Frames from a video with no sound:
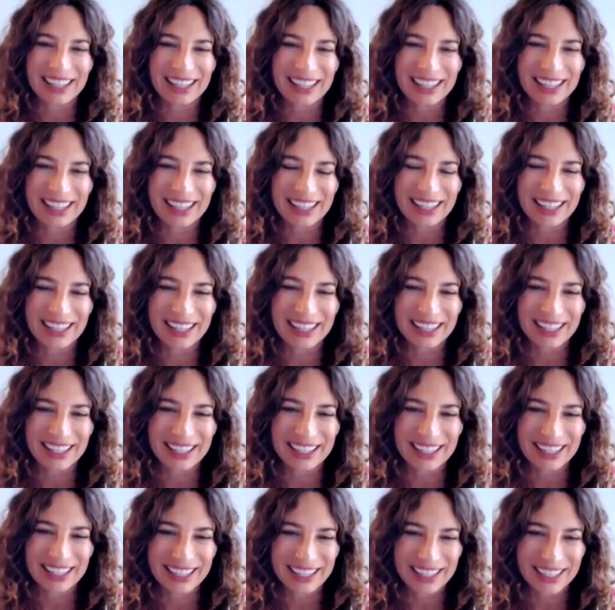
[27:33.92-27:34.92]

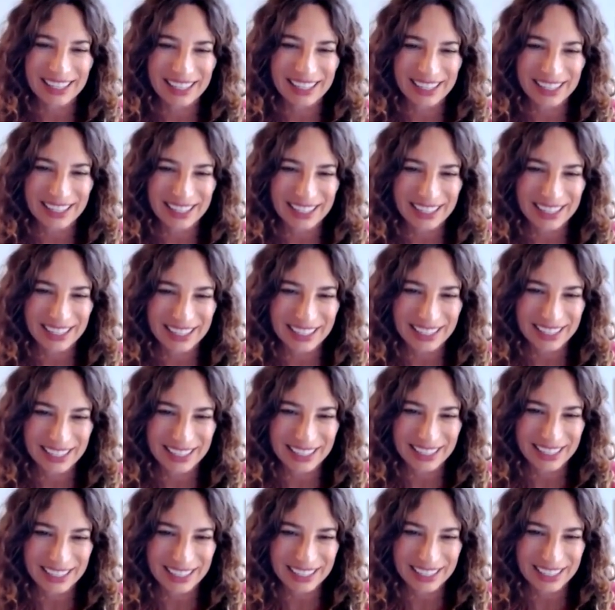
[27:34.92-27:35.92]

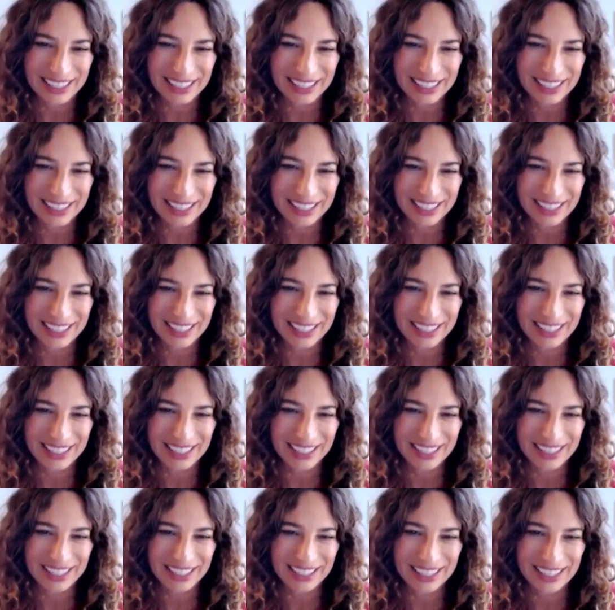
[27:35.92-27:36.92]

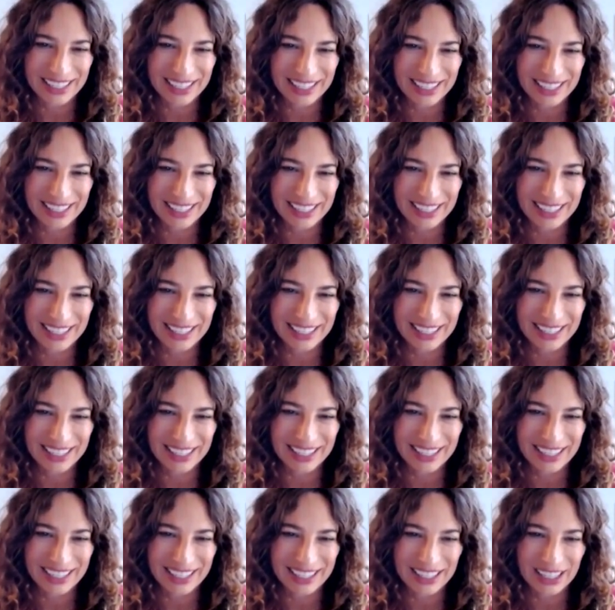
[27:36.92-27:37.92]

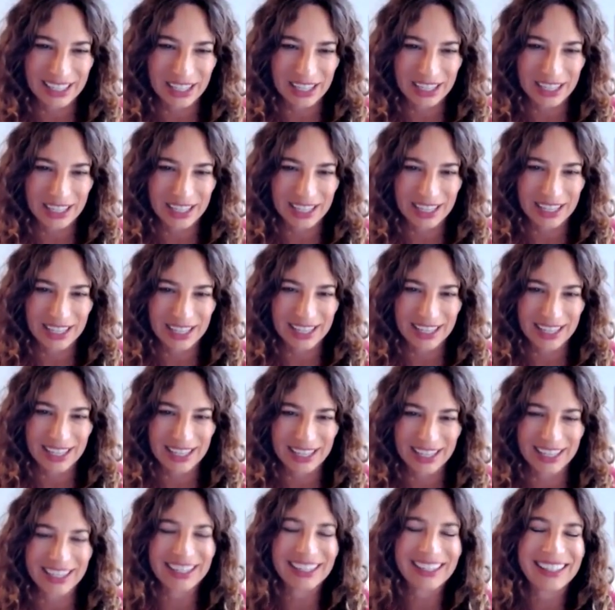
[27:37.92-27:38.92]

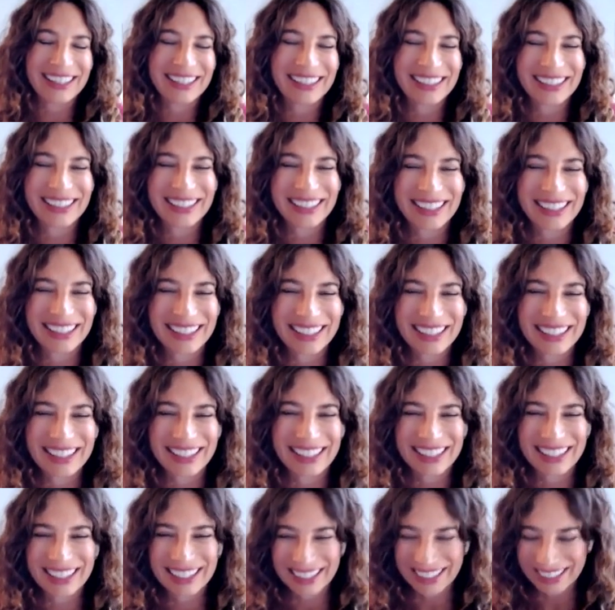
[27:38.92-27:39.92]

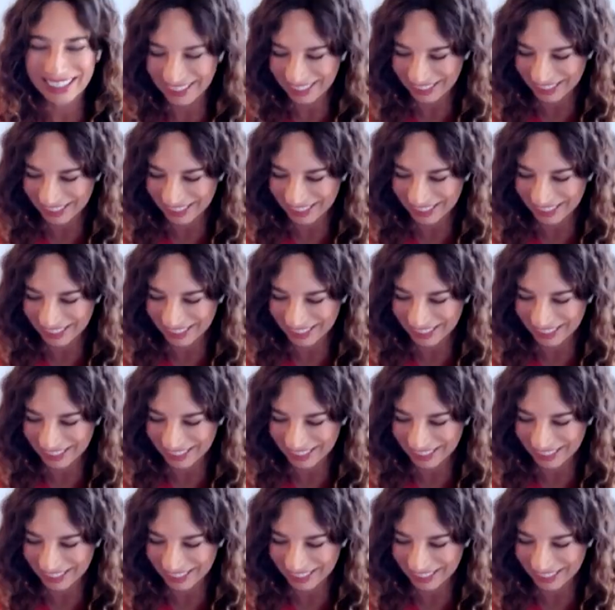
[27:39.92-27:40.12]
The person shown says nothing.